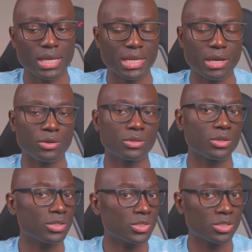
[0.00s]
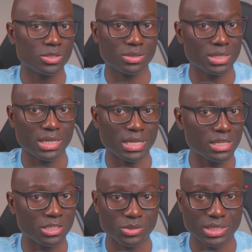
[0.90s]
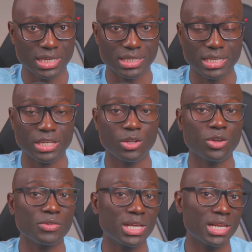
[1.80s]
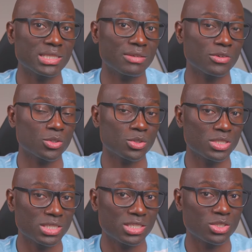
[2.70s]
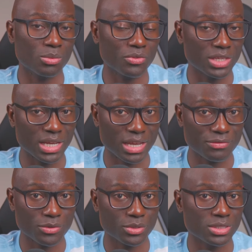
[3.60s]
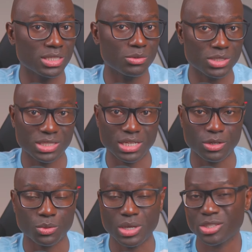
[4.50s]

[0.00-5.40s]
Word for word: Now, not just Air New Zealand, a lot of airlines have also ditched some of their efforts in reaching that goal.